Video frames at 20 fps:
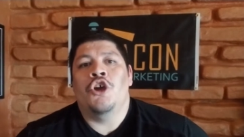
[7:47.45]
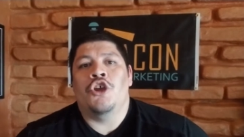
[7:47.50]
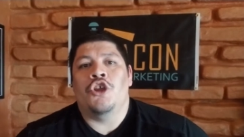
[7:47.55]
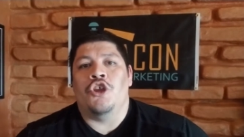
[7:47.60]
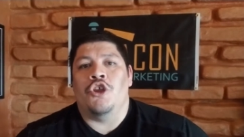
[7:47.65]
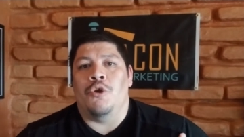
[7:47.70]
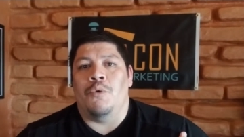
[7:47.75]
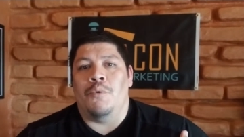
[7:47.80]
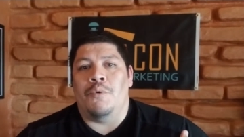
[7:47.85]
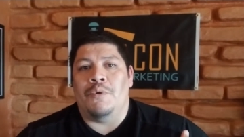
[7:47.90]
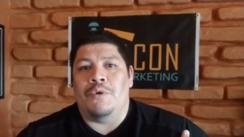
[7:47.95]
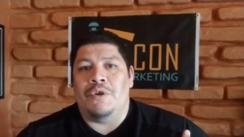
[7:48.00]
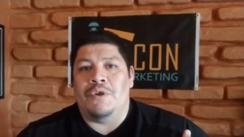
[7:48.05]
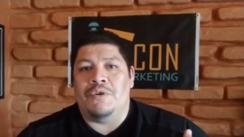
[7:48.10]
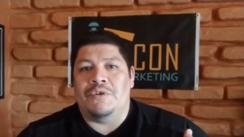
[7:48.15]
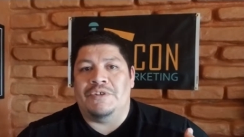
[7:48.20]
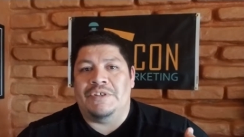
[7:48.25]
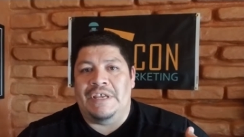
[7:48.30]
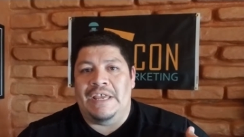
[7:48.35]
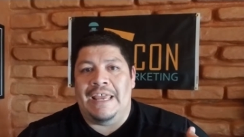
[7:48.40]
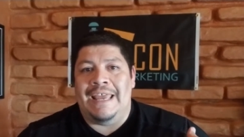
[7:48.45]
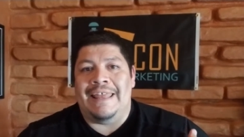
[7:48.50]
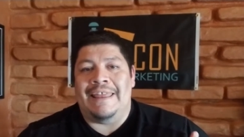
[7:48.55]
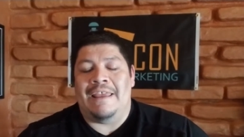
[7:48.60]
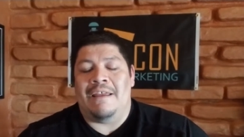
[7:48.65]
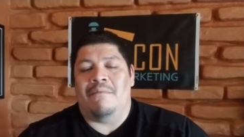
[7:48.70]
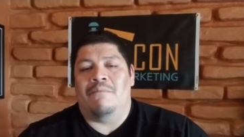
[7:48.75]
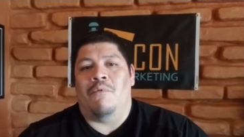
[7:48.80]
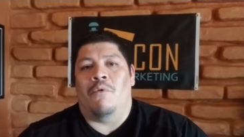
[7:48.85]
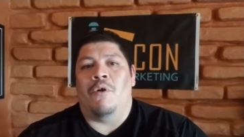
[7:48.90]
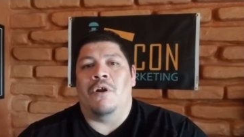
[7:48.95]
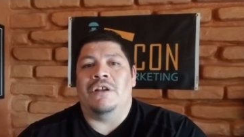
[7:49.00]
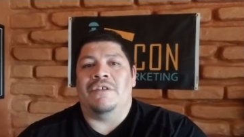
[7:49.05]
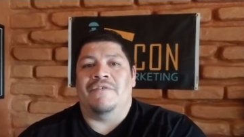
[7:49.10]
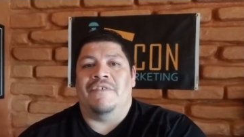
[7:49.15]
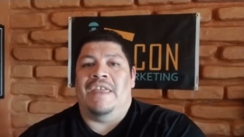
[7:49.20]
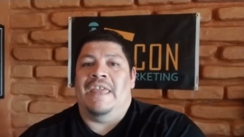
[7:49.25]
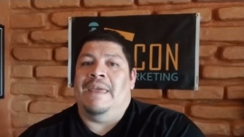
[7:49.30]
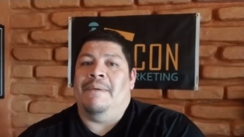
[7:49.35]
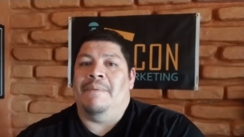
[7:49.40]
you see the importance of
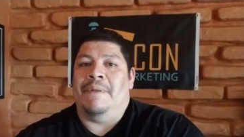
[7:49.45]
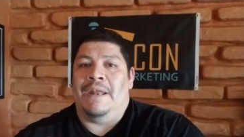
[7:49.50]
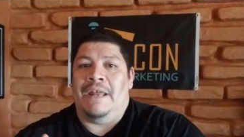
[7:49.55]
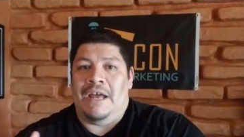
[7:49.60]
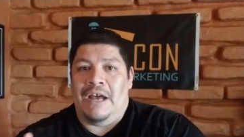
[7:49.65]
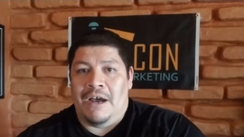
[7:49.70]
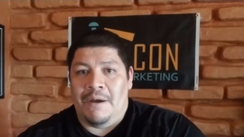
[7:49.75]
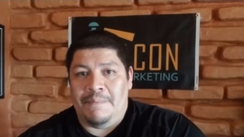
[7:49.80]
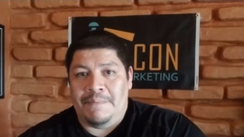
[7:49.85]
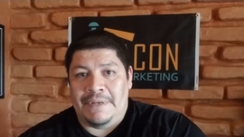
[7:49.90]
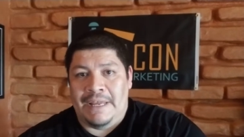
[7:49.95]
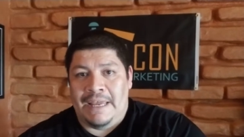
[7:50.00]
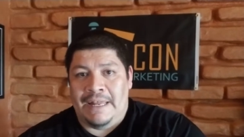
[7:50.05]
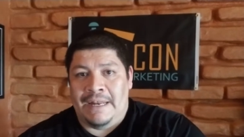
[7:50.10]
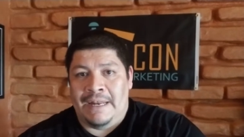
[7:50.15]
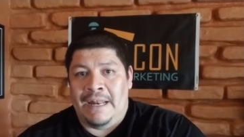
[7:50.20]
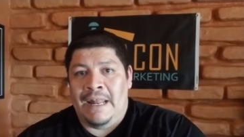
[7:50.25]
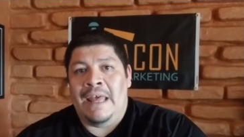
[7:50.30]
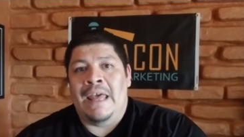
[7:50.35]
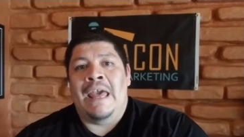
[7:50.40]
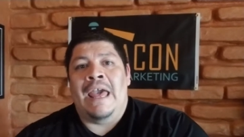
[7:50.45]
keeping it updated